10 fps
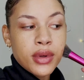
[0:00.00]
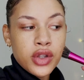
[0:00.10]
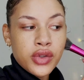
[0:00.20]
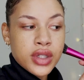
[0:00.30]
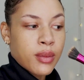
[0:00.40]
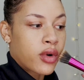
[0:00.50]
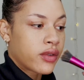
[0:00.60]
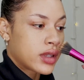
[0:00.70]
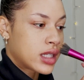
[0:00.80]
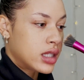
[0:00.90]
been using more
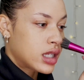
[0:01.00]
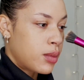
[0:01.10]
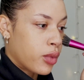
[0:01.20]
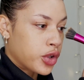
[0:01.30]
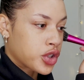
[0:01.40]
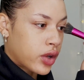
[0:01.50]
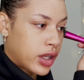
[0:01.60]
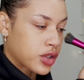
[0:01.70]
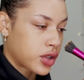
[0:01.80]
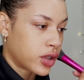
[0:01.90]
of a tinted
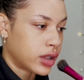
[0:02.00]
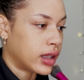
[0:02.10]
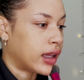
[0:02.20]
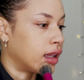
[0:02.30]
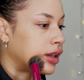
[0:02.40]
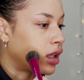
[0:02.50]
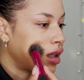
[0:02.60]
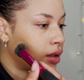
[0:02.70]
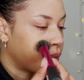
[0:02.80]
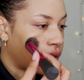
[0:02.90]
moisturizer
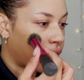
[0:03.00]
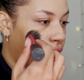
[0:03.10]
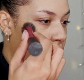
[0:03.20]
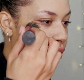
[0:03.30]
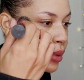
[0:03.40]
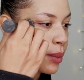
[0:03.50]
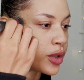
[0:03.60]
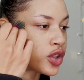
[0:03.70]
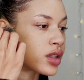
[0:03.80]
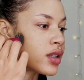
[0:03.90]
lately if I have
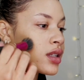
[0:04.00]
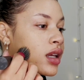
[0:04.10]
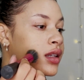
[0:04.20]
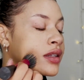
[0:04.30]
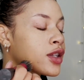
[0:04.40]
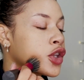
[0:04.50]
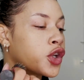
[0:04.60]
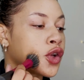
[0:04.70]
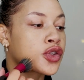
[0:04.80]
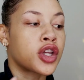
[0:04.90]
blemishes, because you
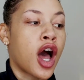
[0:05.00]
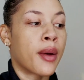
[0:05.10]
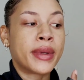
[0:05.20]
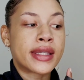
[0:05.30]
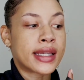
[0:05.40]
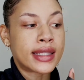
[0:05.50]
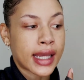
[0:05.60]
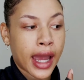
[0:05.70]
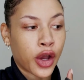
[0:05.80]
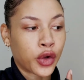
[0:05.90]
know Tom is in
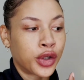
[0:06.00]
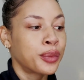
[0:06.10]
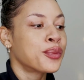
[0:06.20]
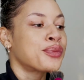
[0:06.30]
town.